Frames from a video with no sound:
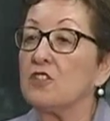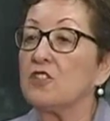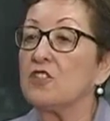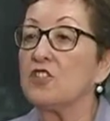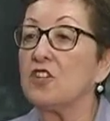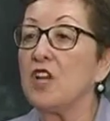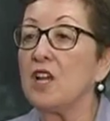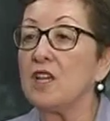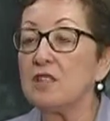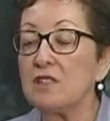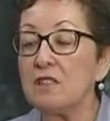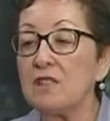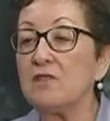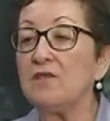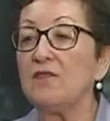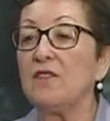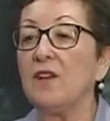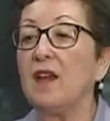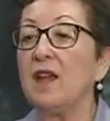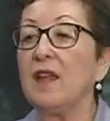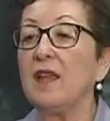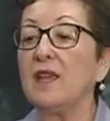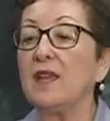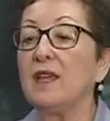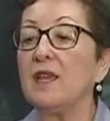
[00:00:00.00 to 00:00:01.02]

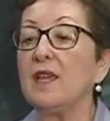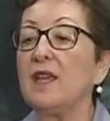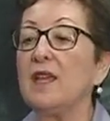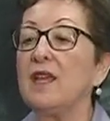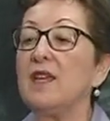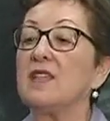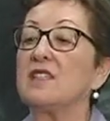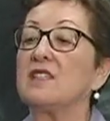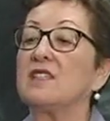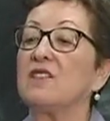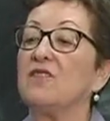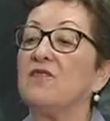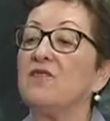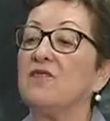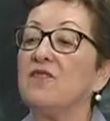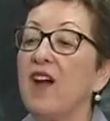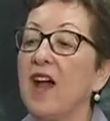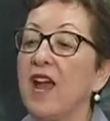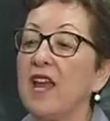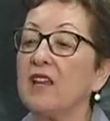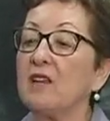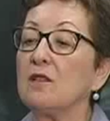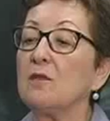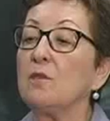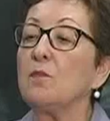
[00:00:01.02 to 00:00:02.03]
Justifying is a
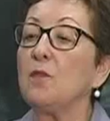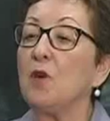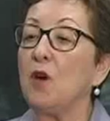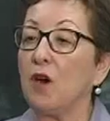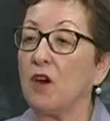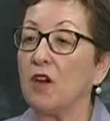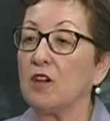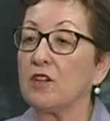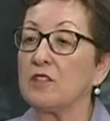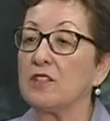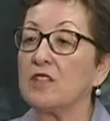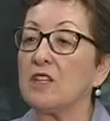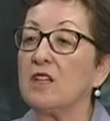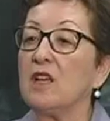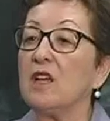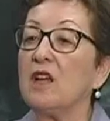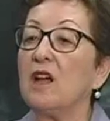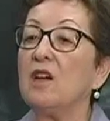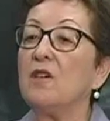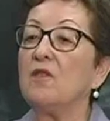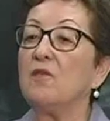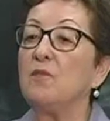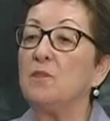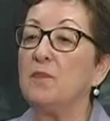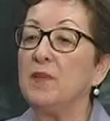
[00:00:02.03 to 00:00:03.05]
vital part
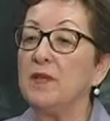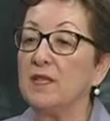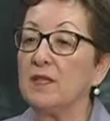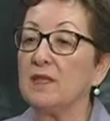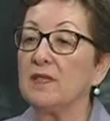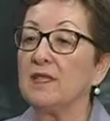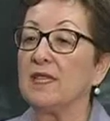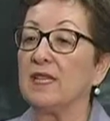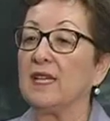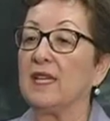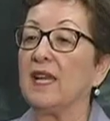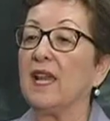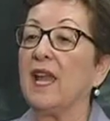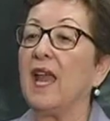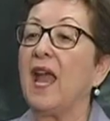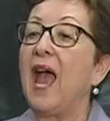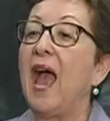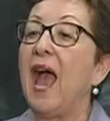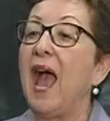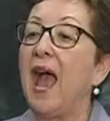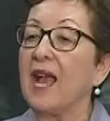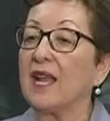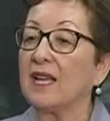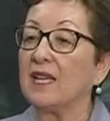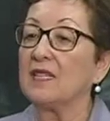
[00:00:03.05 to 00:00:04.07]
of building
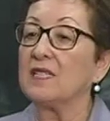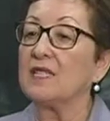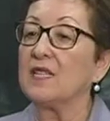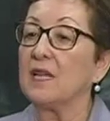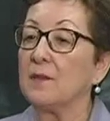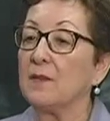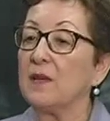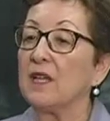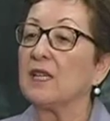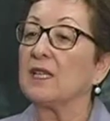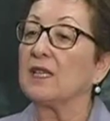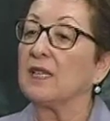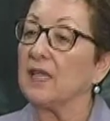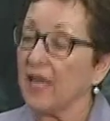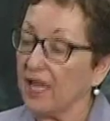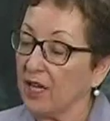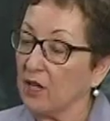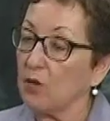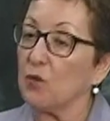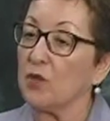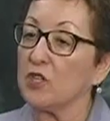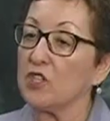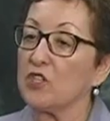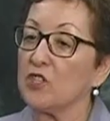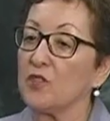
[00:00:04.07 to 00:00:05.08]
academic
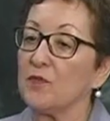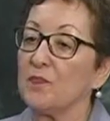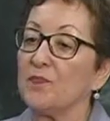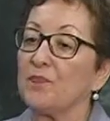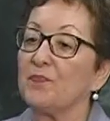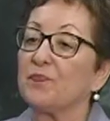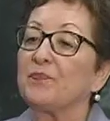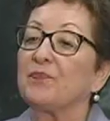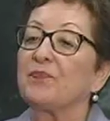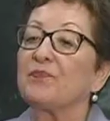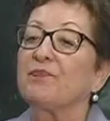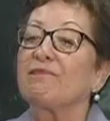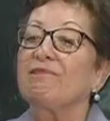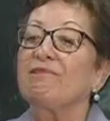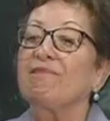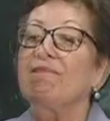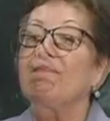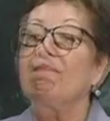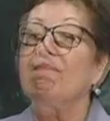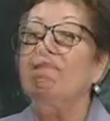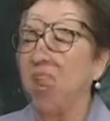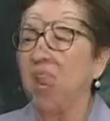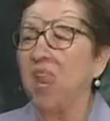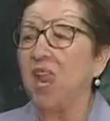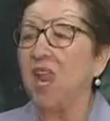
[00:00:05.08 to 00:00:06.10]
language.
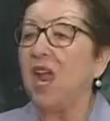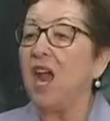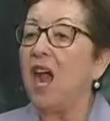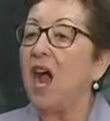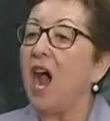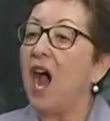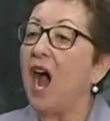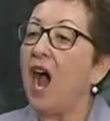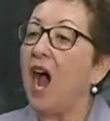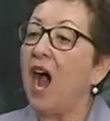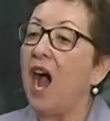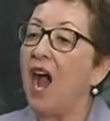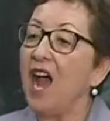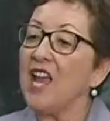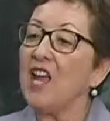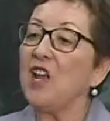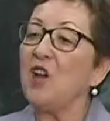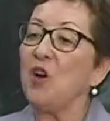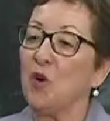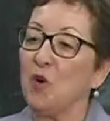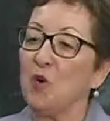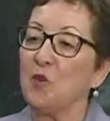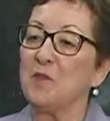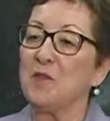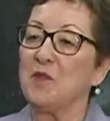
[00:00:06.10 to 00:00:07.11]
I
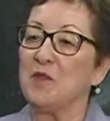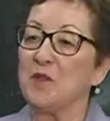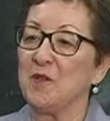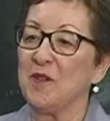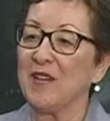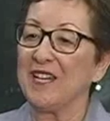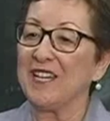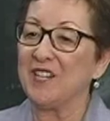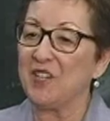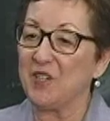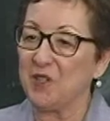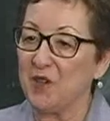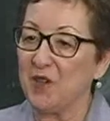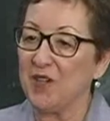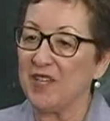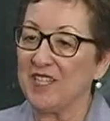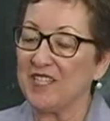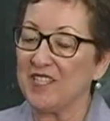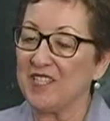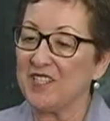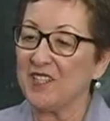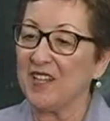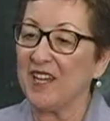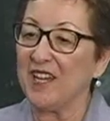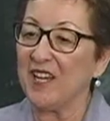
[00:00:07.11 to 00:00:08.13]
hope you're
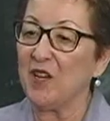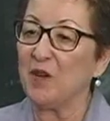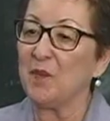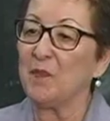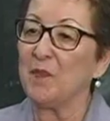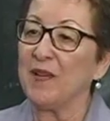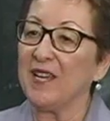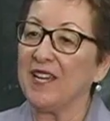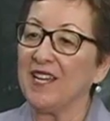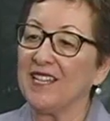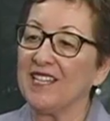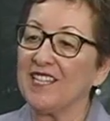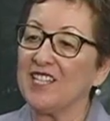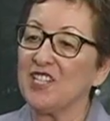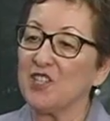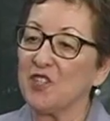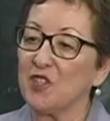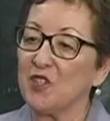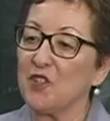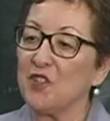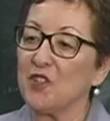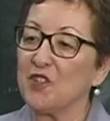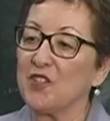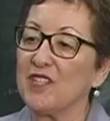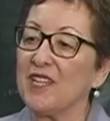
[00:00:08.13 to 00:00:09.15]
encouraged to help English
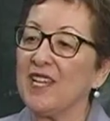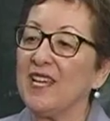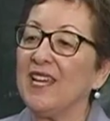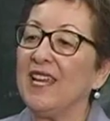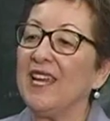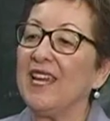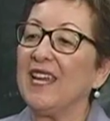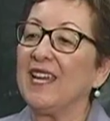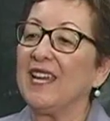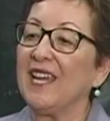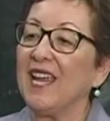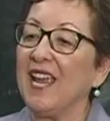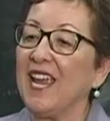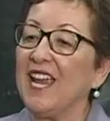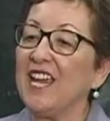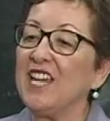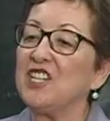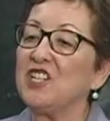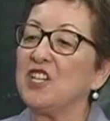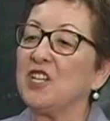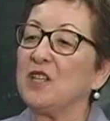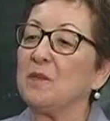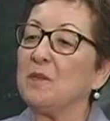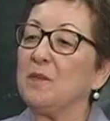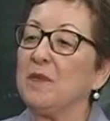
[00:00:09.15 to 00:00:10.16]
learners
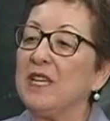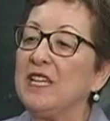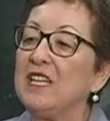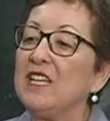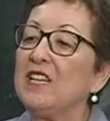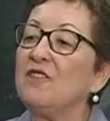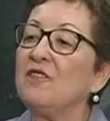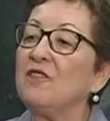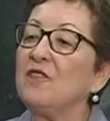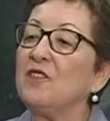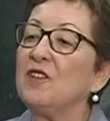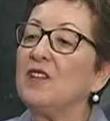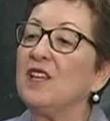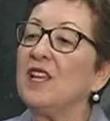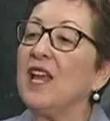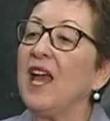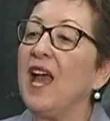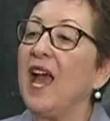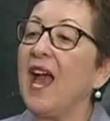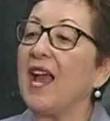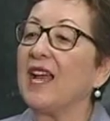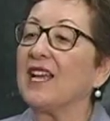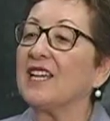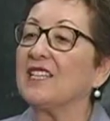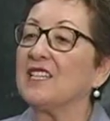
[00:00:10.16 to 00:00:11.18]
engage in meaningful
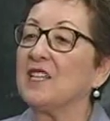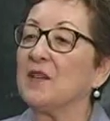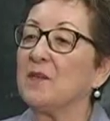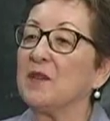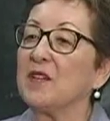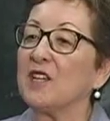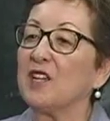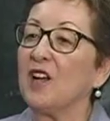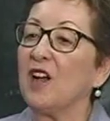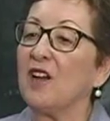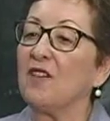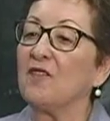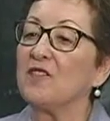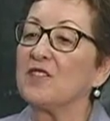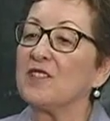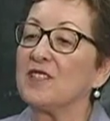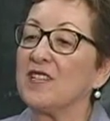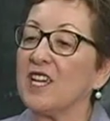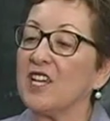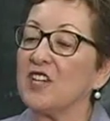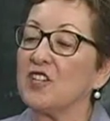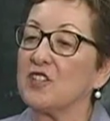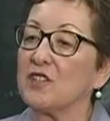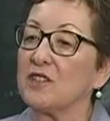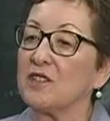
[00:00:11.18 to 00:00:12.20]
academic
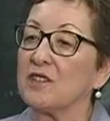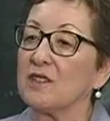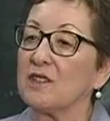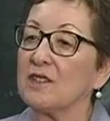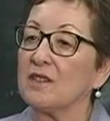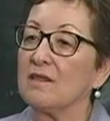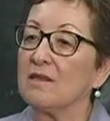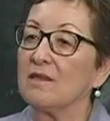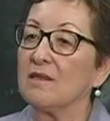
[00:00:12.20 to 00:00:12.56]
conversations.